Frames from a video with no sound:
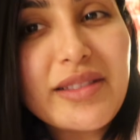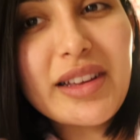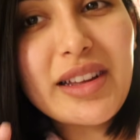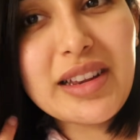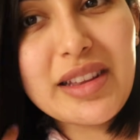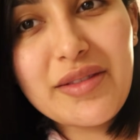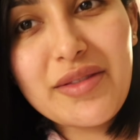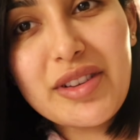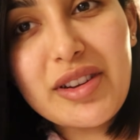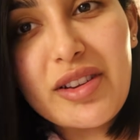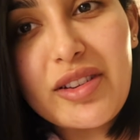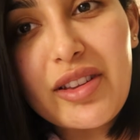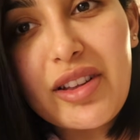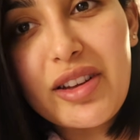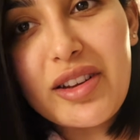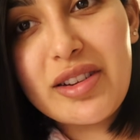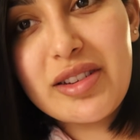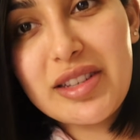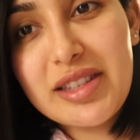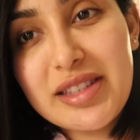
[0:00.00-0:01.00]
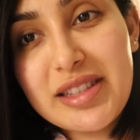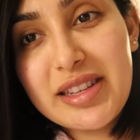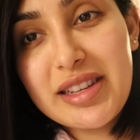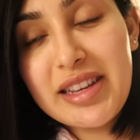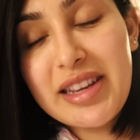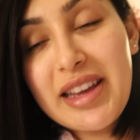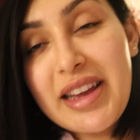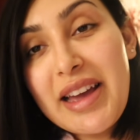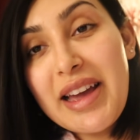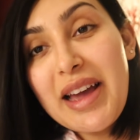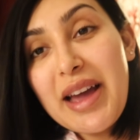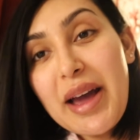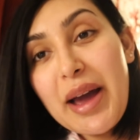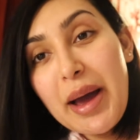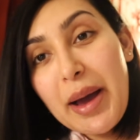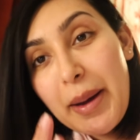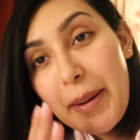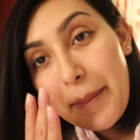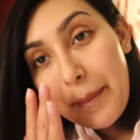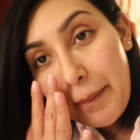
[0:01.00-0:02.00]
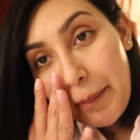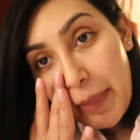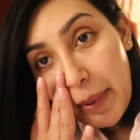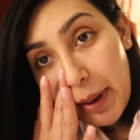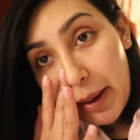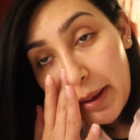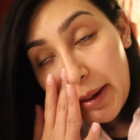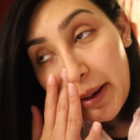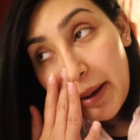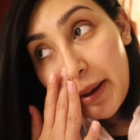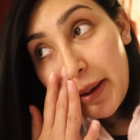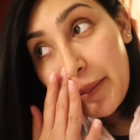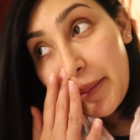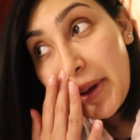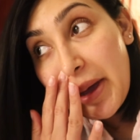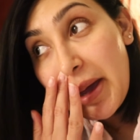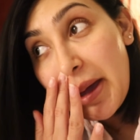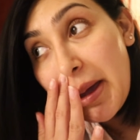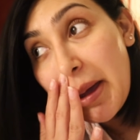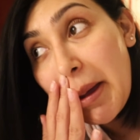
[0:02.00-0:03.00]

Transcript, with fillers: Not even a lot, honestly. But um,